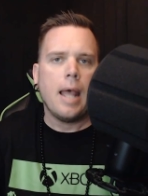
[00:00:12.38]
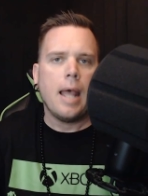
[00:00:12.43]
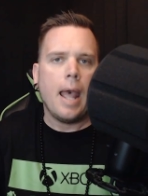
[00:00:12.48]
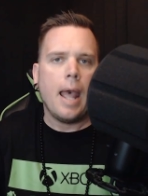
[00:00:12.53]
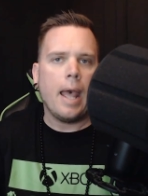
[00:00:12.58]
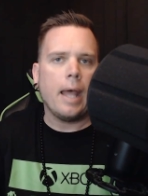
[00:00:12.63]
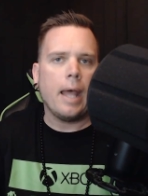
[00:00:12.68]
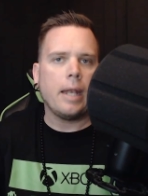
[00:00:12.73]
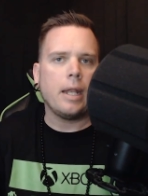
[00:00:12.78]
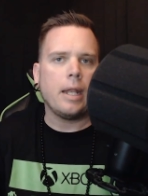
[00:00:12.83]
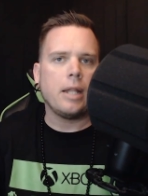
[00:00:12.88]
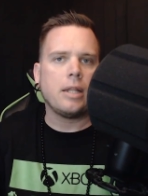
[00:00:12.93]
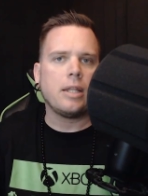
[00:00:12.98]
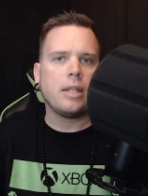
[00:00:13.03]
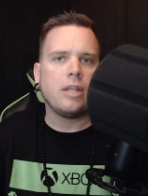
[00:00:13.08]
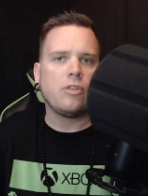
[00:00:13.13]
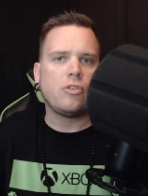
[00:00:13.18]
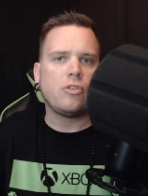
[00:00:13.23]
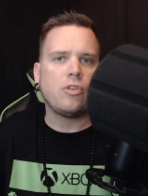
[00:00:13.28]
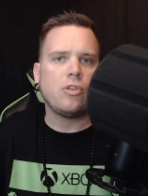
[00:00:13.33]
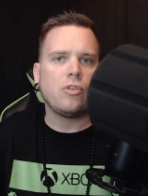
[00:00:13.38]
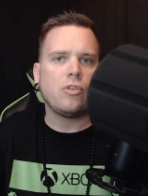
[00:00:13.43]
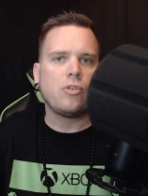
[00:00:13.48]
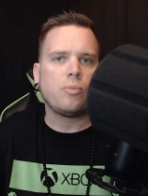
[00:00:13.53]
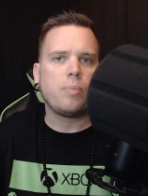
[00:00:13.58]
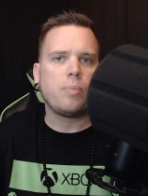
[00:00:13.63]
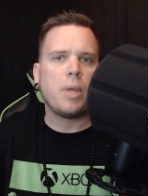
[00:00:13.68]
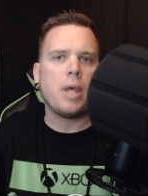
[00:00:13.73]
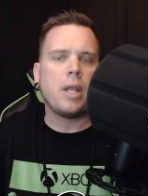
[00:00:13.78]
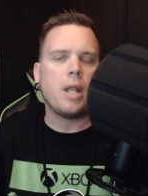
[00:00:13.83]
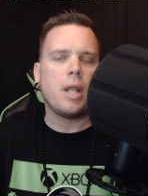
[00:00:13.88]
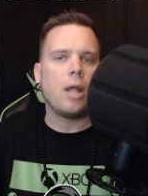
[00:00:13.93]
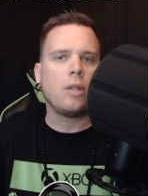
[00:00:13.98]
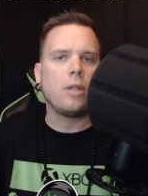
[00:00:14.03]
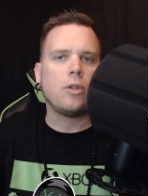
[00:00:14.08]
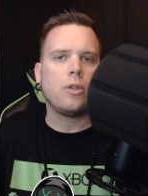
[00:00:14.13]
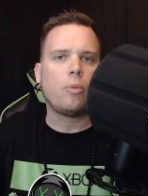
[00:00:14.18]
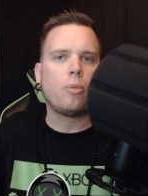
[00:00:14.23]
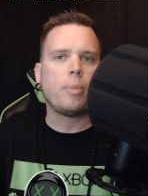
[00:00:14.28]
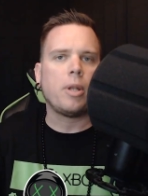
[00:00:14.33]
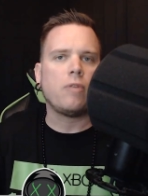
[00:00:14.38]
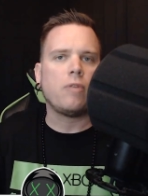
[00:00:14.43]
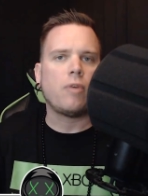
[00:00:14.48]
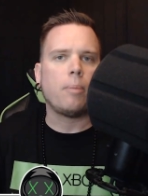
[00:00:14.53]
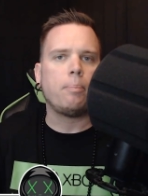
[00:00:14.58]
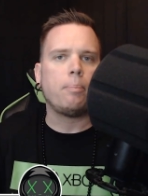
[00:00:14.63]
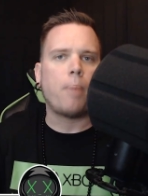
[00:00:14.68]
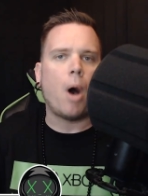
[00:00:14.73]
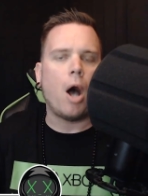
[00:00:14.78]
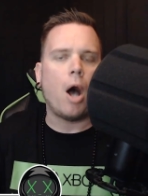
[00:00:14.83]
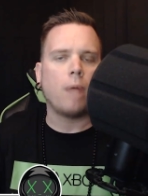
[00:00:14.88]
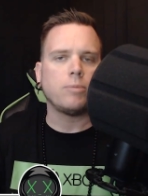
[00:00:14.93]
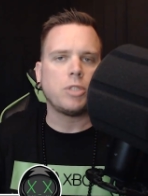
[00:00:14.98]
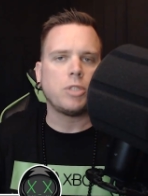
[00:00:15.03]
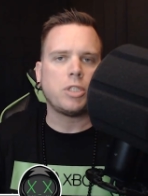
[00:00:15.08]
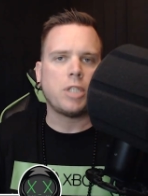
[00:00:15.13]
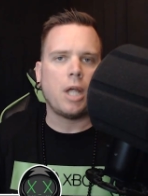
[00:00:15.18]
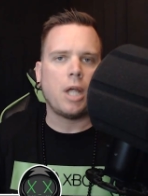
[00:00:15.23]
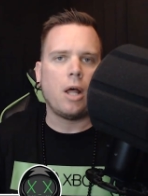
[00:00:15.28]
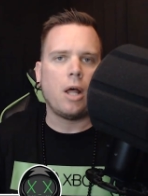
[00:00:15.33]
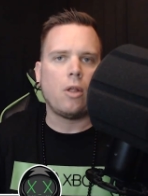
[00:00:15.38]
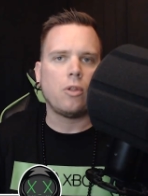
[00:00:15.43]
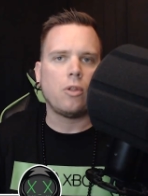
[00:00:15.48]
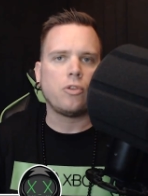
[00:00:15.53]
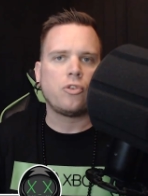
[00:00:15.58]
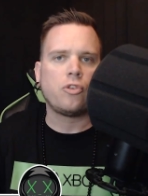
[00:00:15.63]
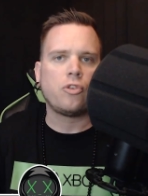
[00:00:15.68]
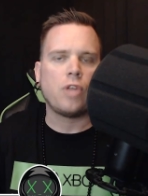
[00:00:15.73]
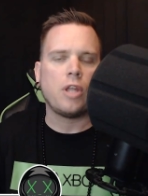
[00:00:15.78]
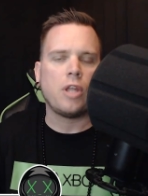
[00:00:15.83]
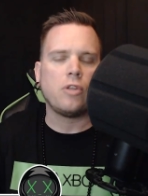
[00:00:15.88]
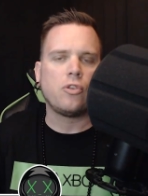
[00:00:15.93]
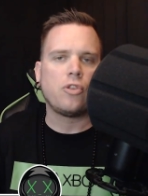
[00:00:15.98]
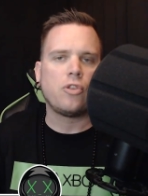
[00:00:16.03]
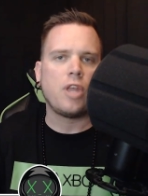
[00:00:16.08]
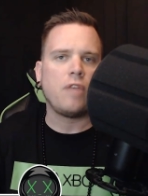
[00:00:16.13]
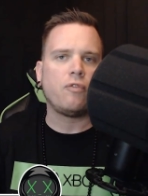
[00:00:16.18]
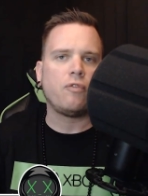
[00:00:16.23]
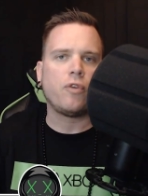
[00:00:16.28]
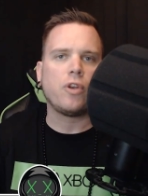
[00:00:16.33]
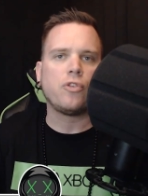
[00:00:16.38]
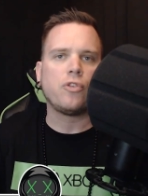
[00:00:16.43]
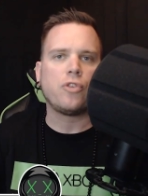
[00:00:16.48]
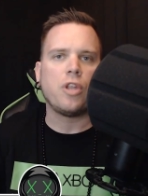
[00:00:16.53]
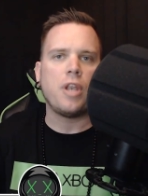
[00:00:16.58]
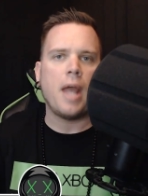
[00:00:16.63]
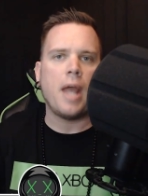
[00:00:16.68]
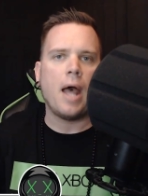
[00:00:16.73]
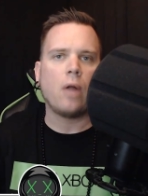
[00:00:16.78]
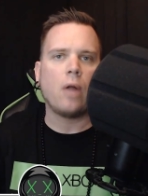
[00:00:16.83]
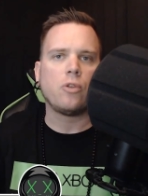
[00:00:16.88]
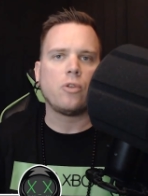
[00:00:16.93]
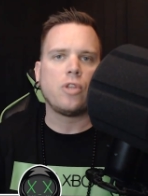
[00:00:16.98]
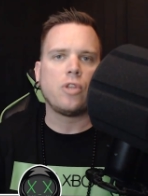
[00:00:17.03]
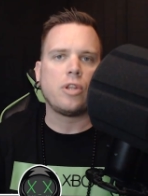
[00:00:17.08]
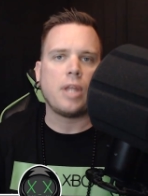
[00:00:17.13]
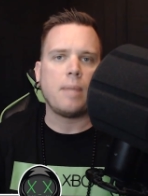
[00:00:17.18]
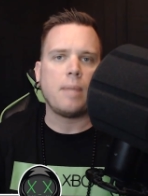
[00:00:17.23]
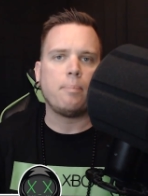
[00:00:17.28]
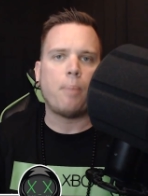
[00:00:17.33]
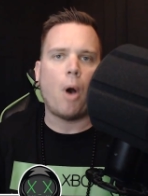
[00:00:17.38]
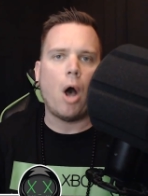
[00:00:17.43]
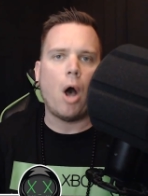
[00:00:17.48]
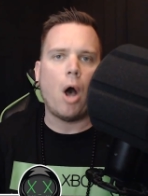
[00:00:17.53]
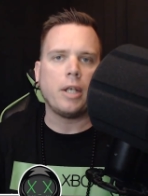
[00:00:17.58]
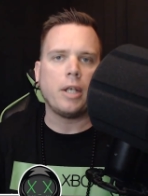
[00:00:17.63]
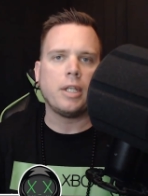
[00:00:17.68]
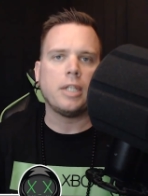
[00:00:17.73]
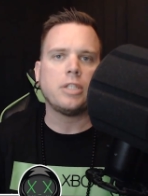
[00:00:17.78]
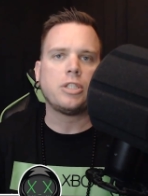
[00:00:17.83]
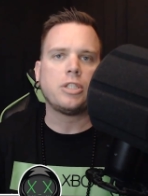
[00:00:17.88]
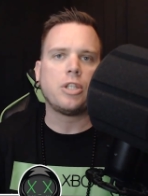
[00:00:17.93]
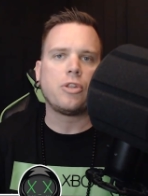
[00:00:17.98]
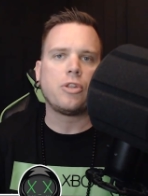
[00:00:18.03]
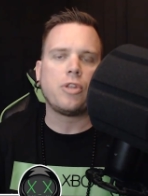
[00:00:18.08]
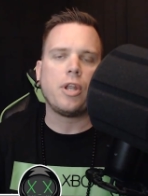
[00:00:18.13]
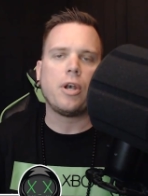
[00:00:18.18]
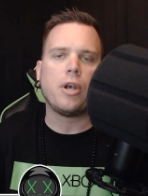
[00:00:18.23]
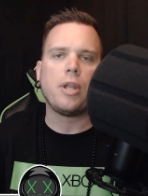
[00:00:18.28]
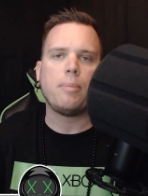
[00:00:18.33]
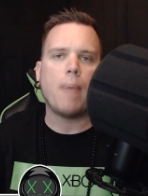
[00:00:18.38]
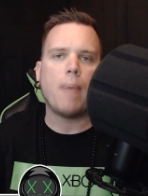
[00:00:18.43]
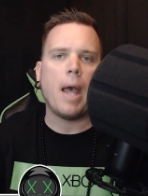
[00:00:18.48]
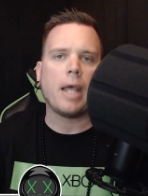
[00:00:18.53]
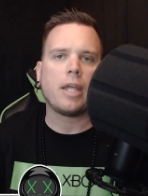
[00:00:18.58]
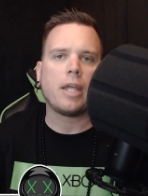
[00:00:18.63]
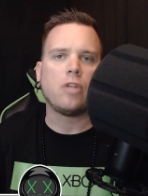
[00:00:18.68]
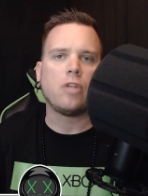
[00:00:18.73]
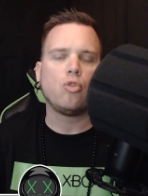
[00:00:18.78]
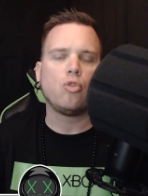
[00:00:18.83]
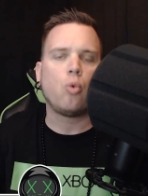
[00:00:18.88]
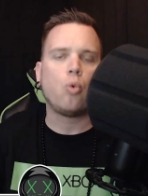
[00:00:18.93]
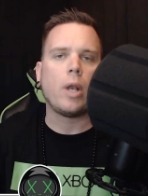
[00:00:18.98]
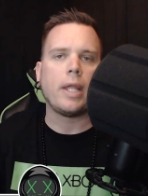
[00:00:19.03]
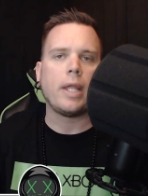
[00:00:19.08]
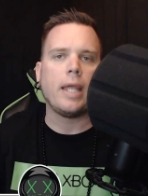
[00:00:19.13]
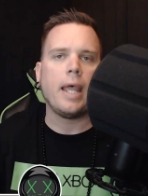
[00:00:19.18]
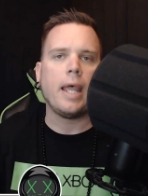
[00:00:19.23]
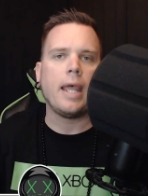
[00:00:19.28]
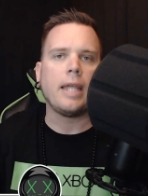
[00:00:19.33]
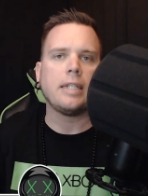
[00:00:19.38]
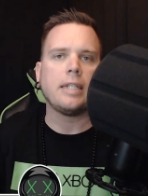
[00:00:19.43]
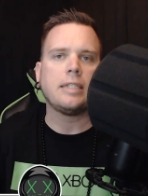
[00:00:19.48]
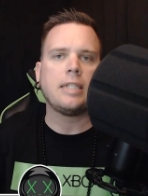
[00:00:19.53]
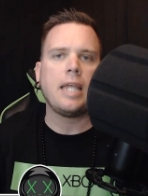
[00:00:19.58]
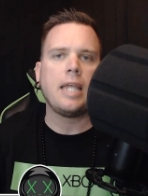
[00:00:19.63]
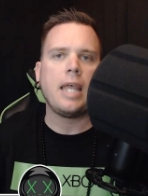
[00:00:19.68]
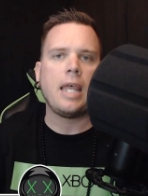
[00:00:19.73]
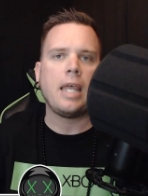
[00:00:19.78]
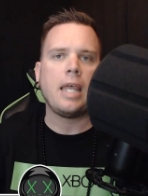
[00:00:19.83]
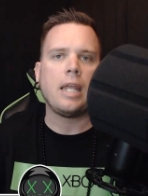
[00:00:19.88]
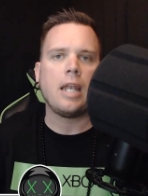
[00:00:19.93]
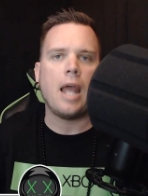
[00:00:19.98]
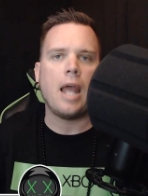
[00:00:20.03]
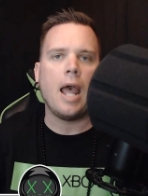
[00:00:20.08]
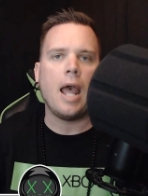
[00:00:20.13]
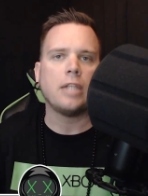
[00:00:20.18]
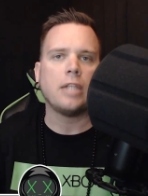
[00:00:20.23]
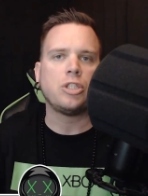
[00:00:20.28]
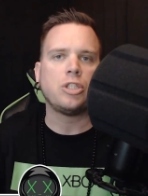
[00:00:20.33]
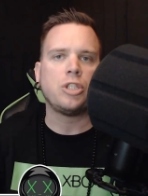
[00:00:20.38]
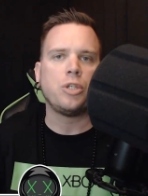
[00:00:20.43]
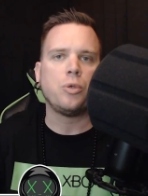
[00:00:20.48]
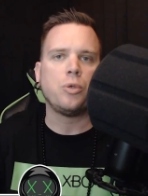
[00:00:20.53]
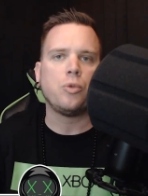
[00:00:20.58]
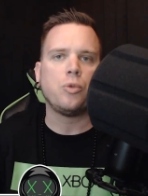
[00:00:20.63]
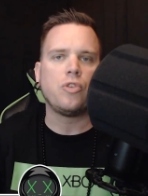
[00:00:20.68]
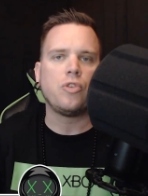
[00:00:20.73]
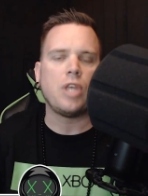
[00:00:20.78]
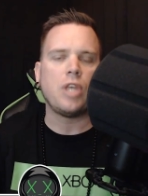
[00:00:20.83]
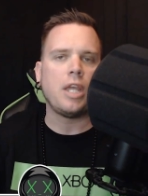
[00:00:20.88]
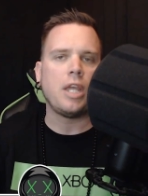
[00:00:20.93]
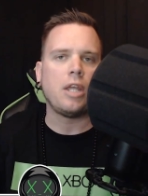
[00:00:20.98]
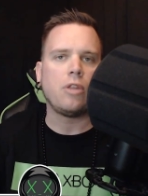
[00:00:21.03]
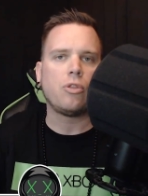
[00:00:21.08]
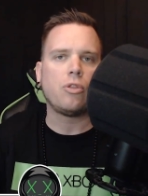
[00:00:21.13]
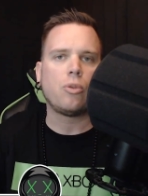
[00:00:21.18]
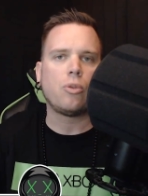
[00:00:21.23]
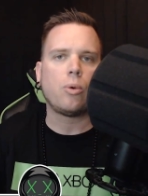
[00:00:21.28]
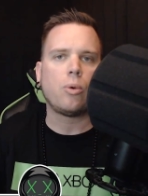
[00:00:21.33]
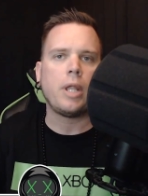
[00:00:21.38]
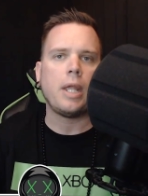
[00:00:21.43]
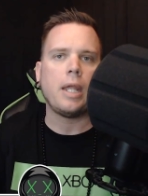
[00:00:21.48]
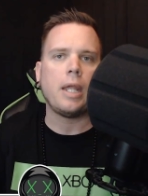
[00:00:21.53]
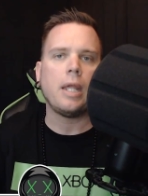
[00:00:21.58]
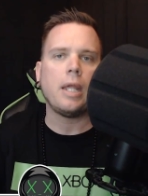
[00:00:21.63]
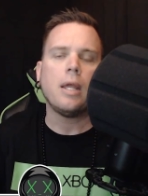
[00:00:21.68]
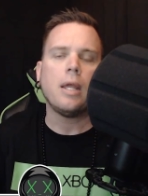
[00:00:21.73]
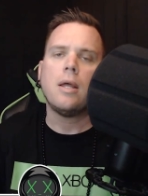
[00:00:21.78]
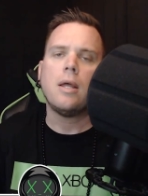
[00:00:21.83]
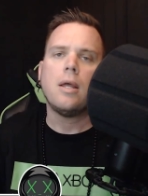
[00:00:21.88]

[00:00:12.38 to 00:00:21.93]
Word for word: And this has been a little bit of a bombshell since they first announced that they bought Ninja Theory back in 2018 at June's E3.